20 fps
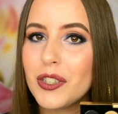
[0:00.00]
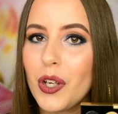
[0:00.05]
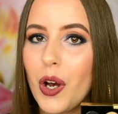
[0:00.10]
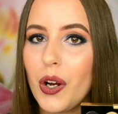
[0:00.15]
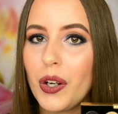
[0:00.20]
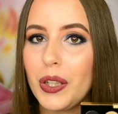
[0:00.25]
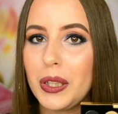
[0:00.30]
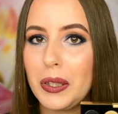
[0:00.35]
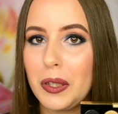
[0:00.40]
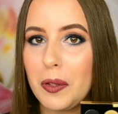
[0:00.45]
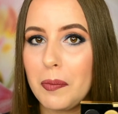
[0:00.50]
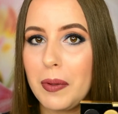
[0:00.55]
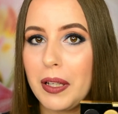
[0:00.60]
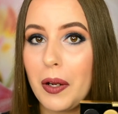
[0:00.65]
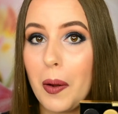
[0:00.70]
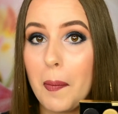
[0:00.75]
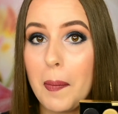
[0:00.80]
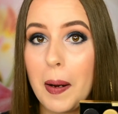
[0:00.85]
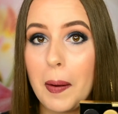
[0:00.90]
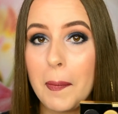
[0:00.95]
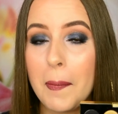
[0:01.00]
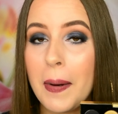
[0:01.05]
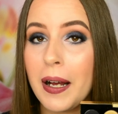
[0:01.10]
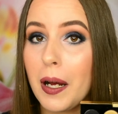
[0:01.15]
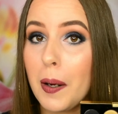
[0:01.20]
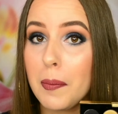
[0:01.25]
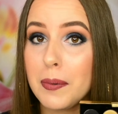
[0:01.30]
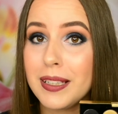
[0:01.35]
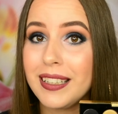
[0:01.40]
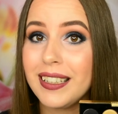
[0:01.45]
talk a little bit about my
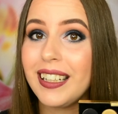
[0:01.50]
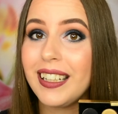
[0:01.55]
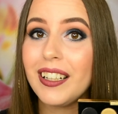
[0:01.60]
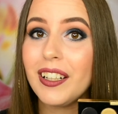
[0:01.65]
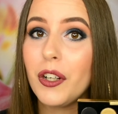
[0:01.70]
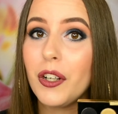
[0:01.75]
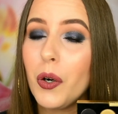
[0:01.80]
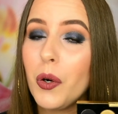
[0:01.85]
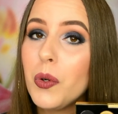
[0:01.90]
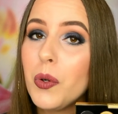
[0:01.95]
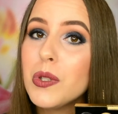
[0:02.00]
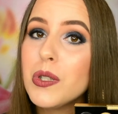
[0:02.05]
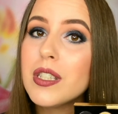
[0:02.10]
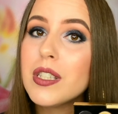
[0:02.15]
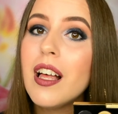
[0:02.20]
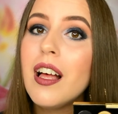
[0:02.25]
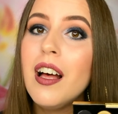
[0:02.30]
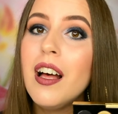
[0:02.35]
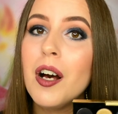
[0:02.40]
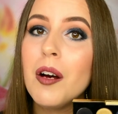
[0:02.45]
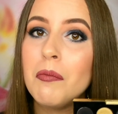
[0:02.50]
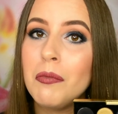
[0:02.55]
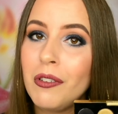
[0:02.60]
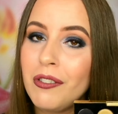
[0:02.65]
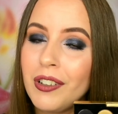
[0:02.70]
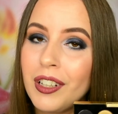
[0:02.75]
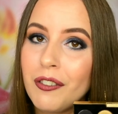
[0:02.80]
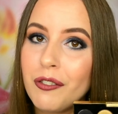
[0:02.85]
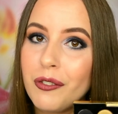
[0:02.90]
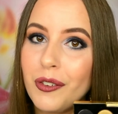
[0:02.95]
updated goals
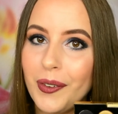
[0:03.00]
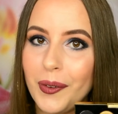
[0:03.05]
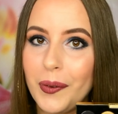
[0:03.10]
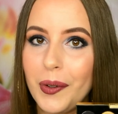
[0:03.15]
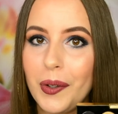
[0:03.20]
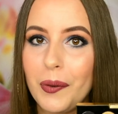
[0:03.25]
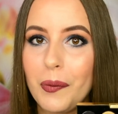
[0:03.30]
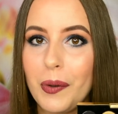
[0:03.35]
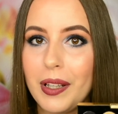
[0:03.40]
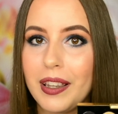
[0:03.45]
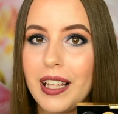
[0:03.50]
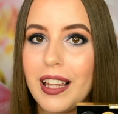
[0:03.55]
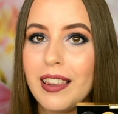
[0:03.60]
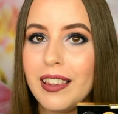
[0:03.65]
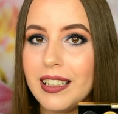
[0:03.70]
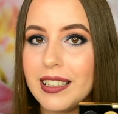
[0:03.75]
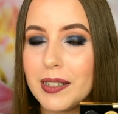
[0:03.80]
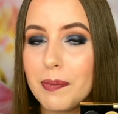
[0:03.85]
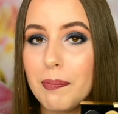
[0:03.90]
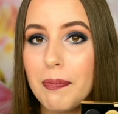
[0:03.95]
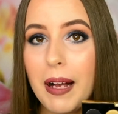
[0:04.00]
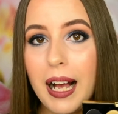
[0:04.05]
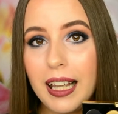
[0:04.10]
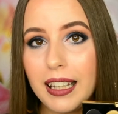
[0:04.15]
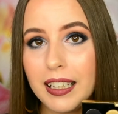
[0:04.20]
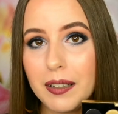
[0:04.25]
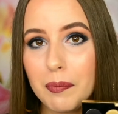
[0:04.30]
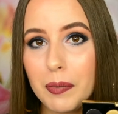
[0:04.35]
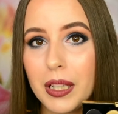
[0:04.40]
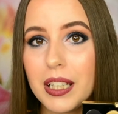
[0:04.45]
moving forward with this
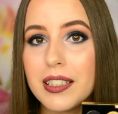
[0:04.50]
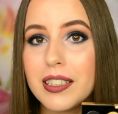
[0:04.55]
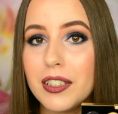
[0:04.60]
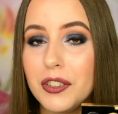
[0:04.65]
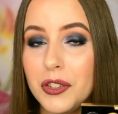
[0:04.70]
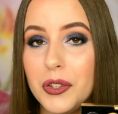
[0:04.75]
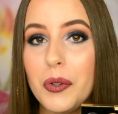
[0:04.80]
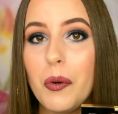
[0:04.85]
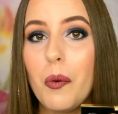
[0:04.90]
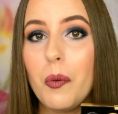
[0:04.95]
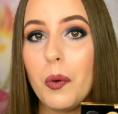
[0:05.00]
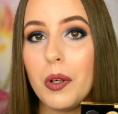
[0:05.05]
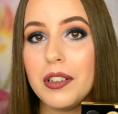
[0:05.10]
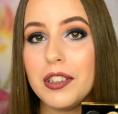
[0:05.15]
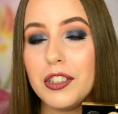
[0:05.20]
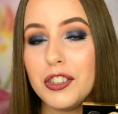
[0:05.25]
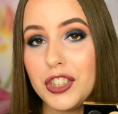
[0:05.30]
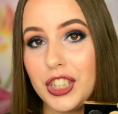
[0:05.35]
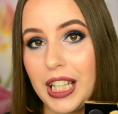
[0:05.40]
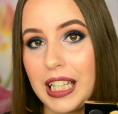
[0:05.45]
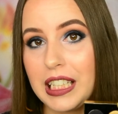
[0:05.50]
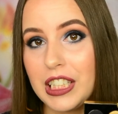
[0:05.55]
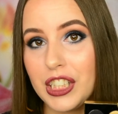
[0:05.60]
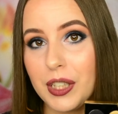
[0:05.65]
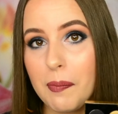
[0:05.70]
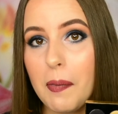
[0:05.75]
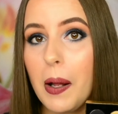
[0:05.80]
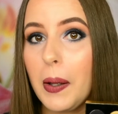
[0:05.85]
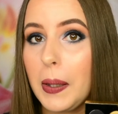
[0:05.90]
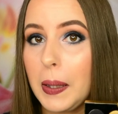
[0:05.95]
palette, because I do want to change
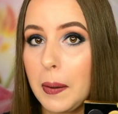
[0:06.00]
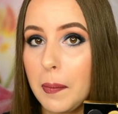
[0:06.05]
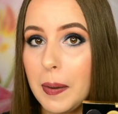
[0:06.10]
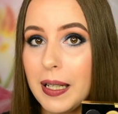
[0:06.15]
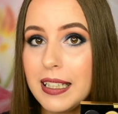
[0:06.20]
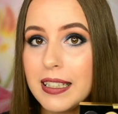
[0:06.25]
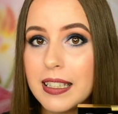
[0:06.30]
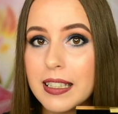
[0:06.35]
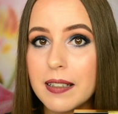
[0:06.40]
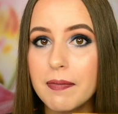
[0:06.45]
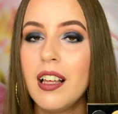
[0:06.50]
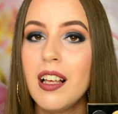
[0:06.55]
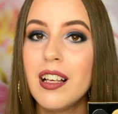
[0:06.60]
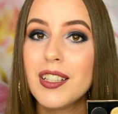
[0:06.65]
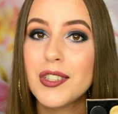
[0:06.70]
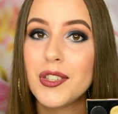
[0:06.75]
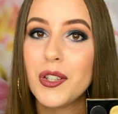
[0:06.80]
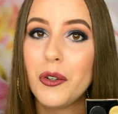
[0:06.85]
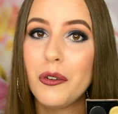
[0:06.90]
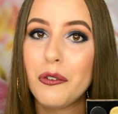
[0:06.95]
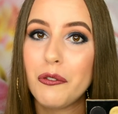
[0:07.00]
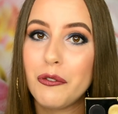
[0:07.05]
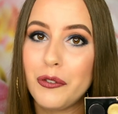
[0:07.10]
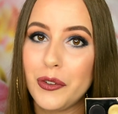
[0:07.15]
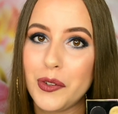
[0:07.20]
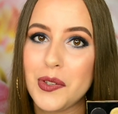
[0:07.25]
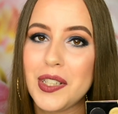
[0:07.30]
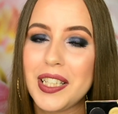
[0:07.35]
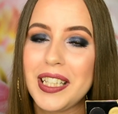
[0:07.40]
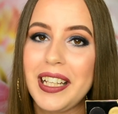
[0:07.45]
them a little bit. So
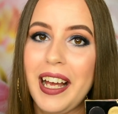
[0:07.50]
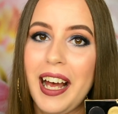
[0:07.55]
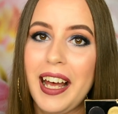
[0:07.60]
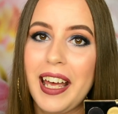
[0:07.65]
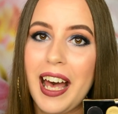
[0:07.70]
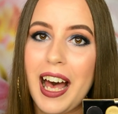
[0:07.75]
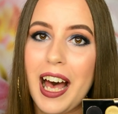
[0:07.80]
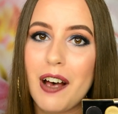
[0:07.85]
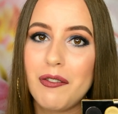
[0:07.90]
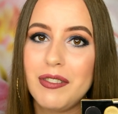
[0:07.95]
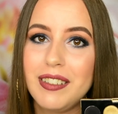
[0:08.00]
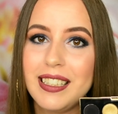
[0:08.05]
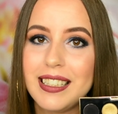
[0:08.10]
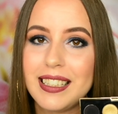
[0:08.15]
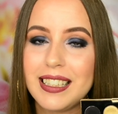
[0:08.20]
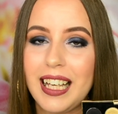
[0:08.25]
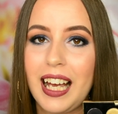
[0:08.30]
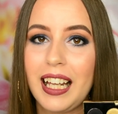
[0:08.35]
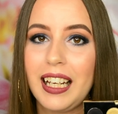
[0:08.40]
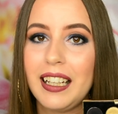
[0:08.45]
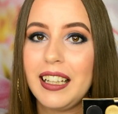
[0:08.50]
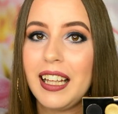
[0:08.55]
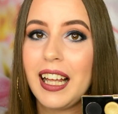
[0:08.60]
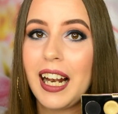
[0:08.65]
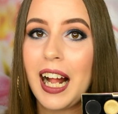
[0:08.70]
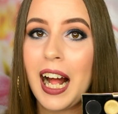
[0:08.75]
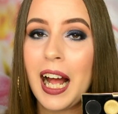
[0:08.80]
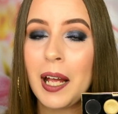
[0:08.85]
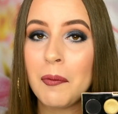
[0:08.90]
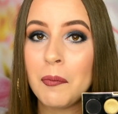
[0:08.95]
firstly, I have decided
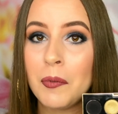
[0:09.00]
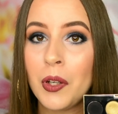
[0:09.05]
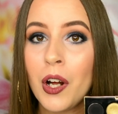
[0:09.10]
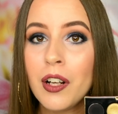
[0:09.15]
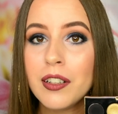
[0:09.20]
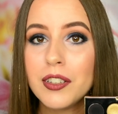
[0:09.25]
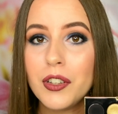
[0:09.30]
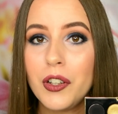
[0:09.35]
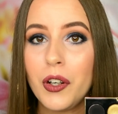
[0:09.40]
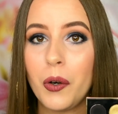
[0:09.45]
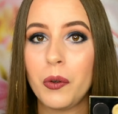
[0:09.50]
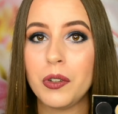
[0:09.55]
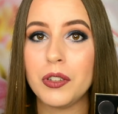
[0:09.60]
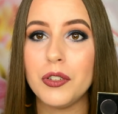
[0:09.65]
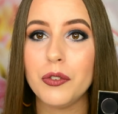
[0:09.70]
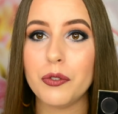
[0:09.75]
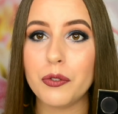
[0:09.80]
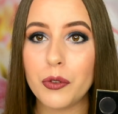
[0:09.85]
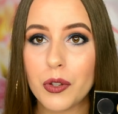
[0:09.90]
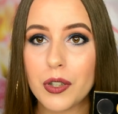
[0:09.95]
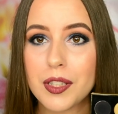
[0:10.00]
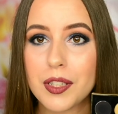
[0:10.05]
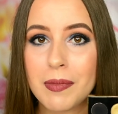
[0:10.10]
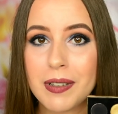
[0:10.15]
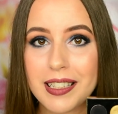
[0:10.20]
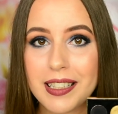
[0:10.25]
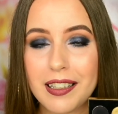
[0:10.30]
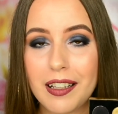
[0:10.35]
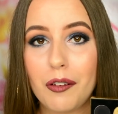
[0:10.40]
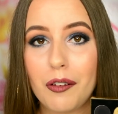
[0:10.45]
that I am not going to force
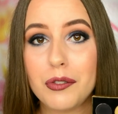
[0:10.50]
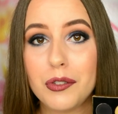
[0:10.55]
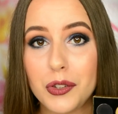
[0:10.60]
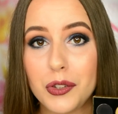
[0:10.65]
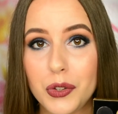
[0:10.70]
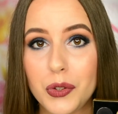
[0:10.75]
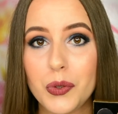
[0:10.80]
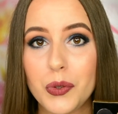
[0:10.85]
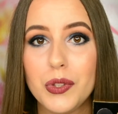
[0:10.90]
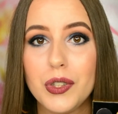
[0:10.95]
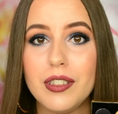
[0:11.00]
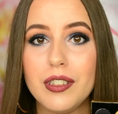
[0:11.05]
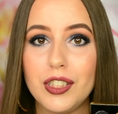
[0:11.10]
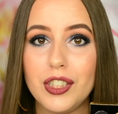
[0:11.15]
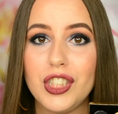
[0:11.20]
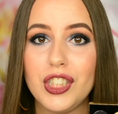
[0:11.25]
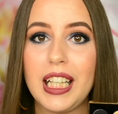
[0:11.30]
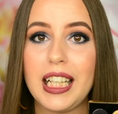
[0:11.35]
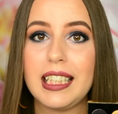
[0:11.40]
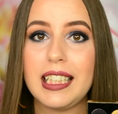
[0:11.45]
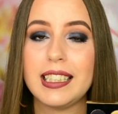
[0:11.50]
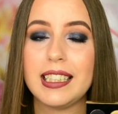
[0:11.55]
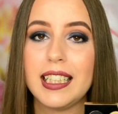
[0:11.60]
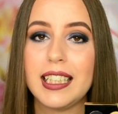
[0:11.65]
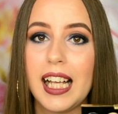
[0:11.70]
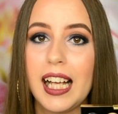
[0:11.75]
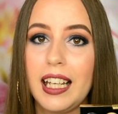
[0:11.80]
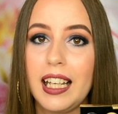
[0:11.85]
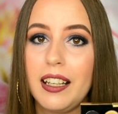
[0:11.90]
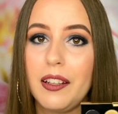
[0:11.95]
myself to use the shades
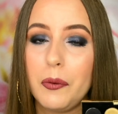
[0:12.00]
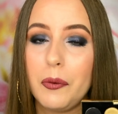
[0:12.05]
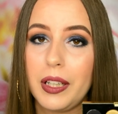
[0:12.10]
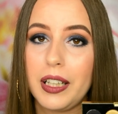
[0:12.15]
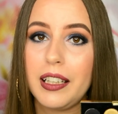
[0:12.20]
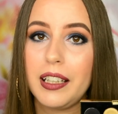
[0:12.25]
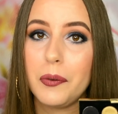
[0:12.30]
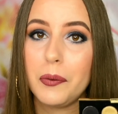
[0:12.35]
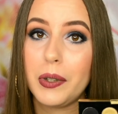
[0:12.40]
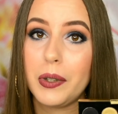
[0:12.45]
that really